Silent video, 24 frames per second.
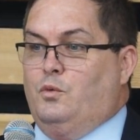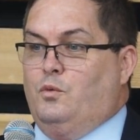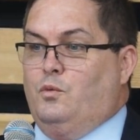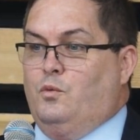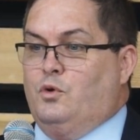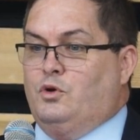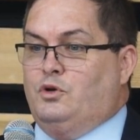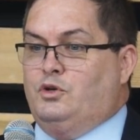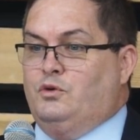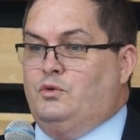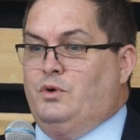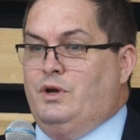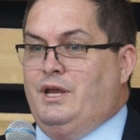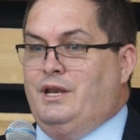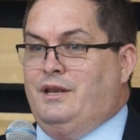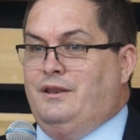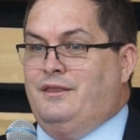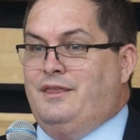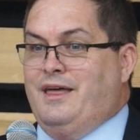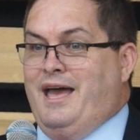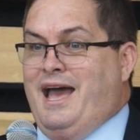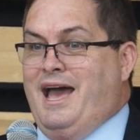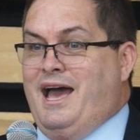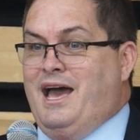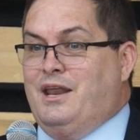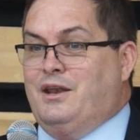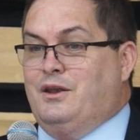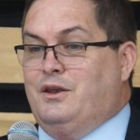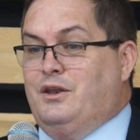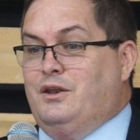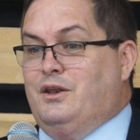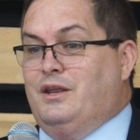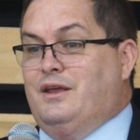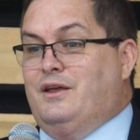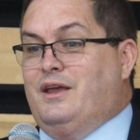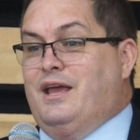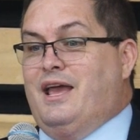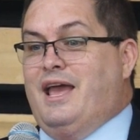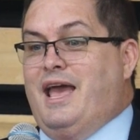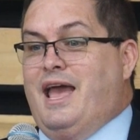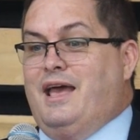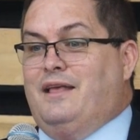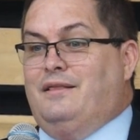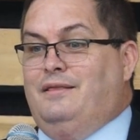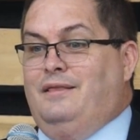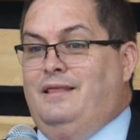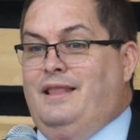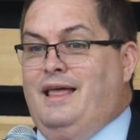we're doing that
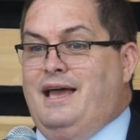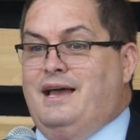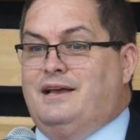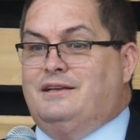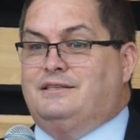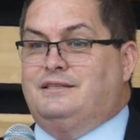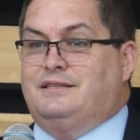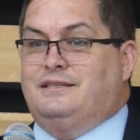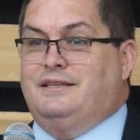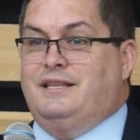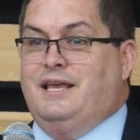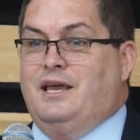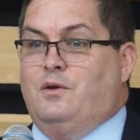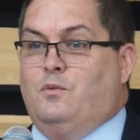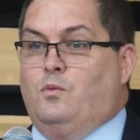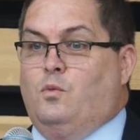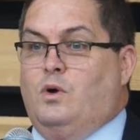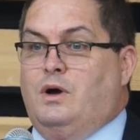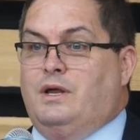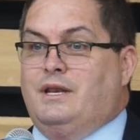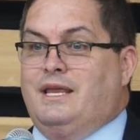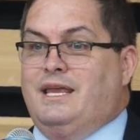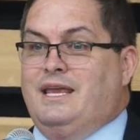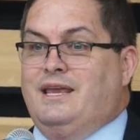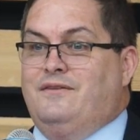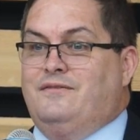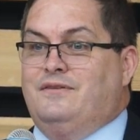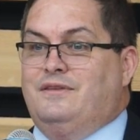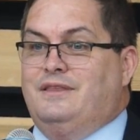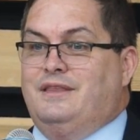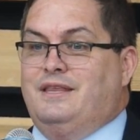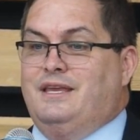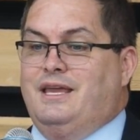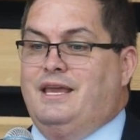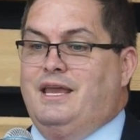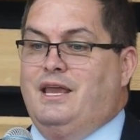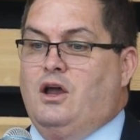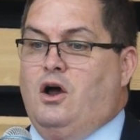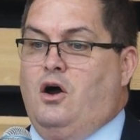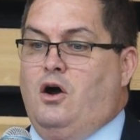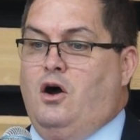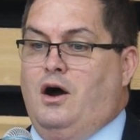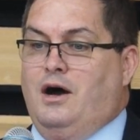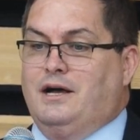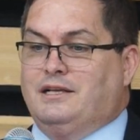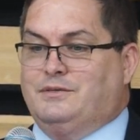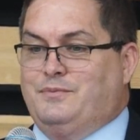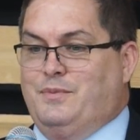less than what even the
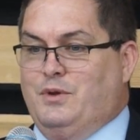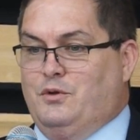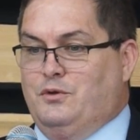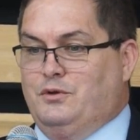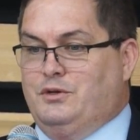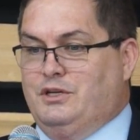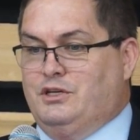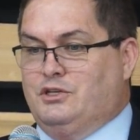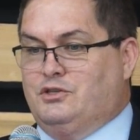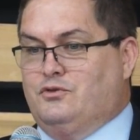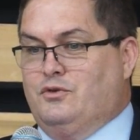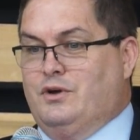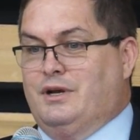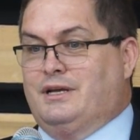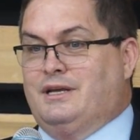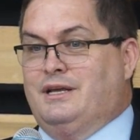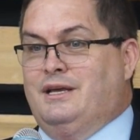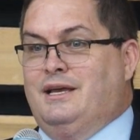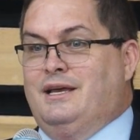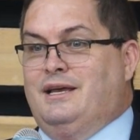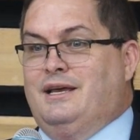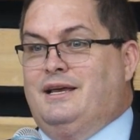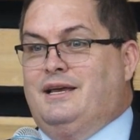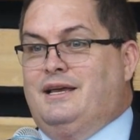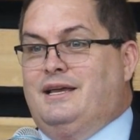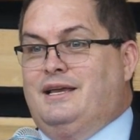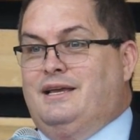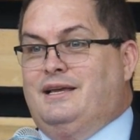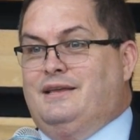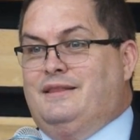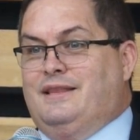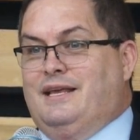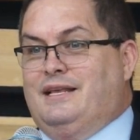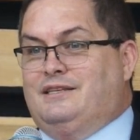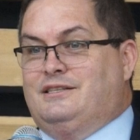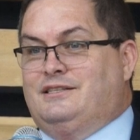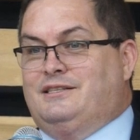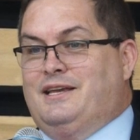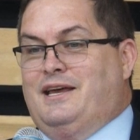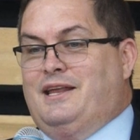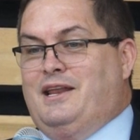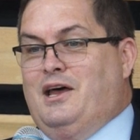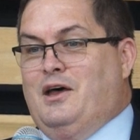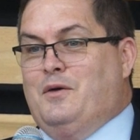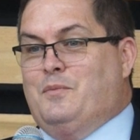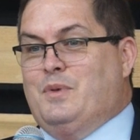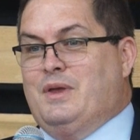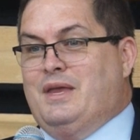hospital district that's
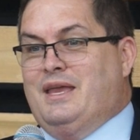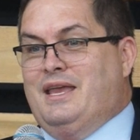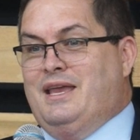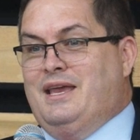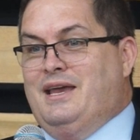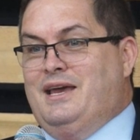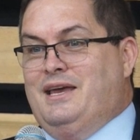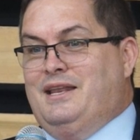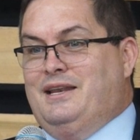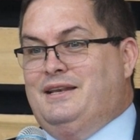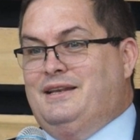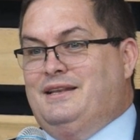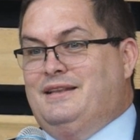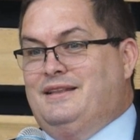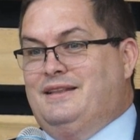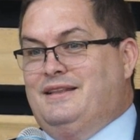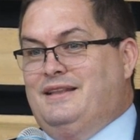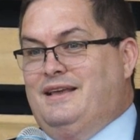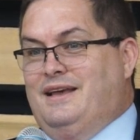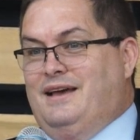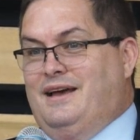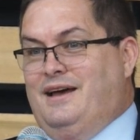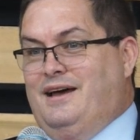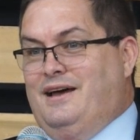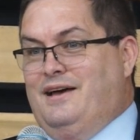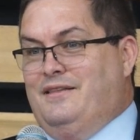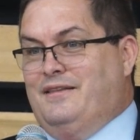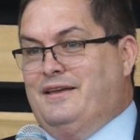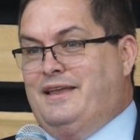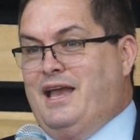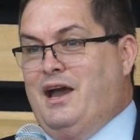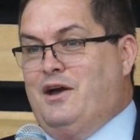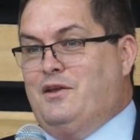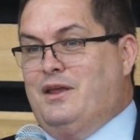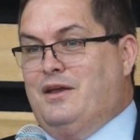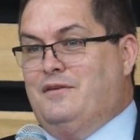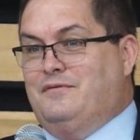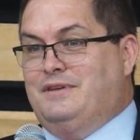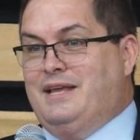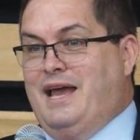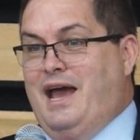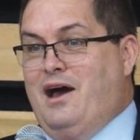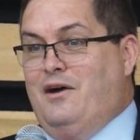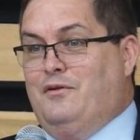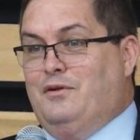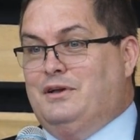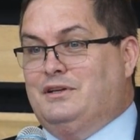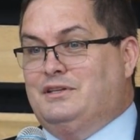set up in the county of
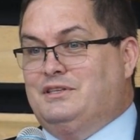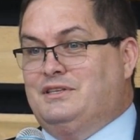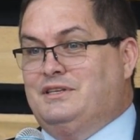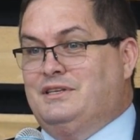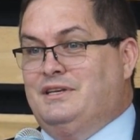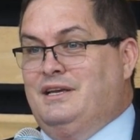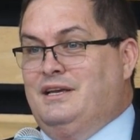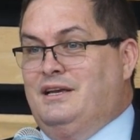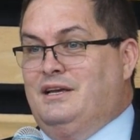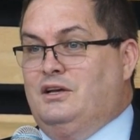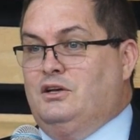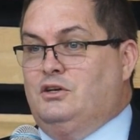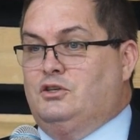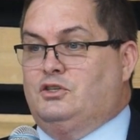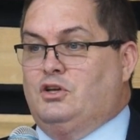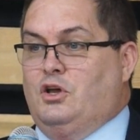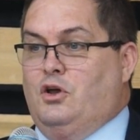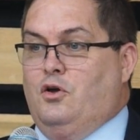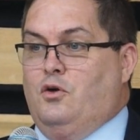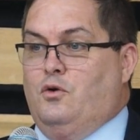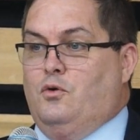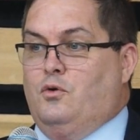Dallas. So